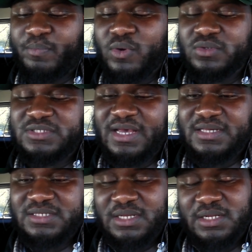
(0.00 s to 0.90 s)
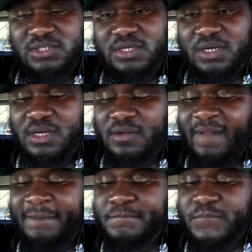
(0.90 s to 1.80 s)
protesting is good,
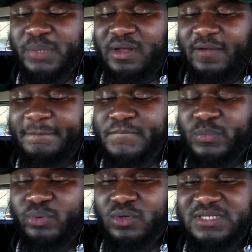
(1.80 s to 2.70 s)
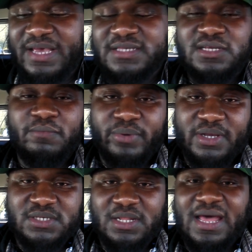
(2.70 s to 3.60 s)
but protesting
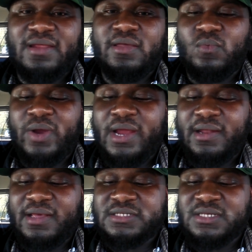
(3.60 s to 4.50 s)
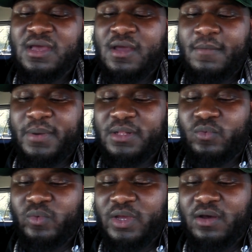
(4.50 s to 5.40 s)
brings a lot of awareness. But the
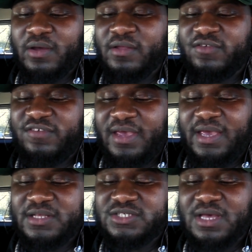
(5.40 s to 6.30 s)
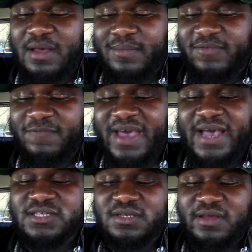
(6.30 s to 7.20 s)
real change comes
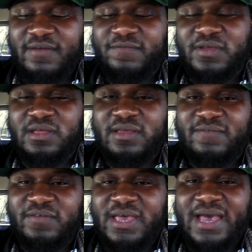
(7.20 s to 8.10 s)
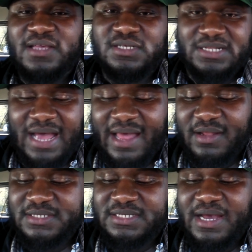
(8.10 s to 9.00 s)
faster if it has a
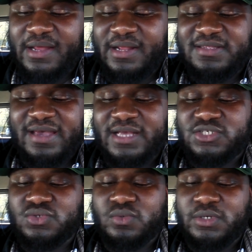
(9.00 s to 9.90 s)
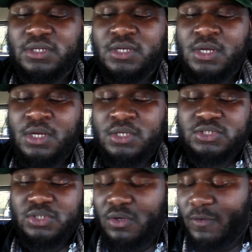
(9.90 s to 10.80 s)
dollar sign attached to it.
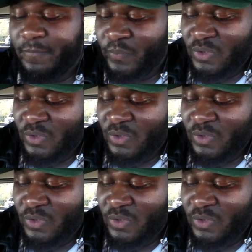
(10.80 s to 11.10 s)
So